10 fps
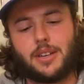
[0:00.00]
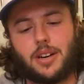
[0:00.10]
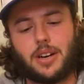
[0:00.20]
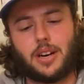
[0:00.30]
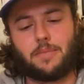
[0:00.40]

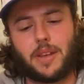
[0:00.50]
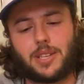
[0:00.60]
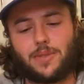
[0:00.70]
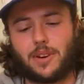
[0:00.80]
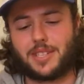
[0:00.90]
As
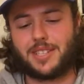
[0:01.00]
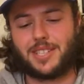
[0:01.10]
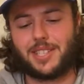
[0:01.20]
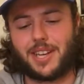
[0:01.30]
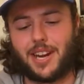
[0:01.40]
far as
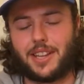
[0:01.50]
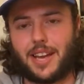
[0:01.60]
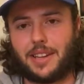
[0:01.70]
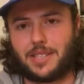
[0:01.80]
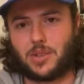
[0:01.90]
concealed carry, the guy
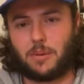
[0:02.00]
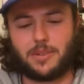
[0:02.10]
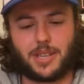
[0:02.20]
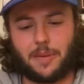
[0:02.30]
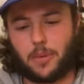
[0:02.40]
at the store
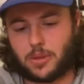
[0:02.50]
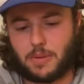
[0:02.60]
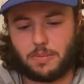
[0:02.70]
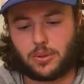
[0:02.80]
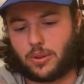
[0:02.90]
was like, most
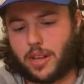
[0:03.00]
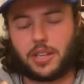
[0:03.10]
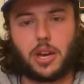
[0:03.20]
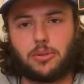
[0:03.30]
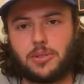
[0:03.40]
people don't like to
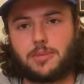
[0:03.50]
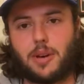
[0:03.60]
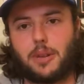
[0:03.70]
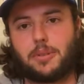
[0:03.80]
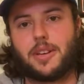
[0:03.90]
go with this
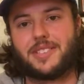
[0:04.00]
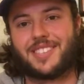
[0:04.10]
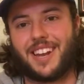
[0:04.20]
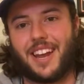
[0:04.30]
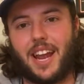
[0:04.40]
model because it's
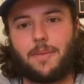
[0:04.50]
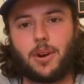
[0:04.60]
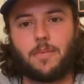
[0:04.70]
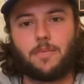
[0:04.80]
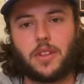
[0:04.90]
got a hammer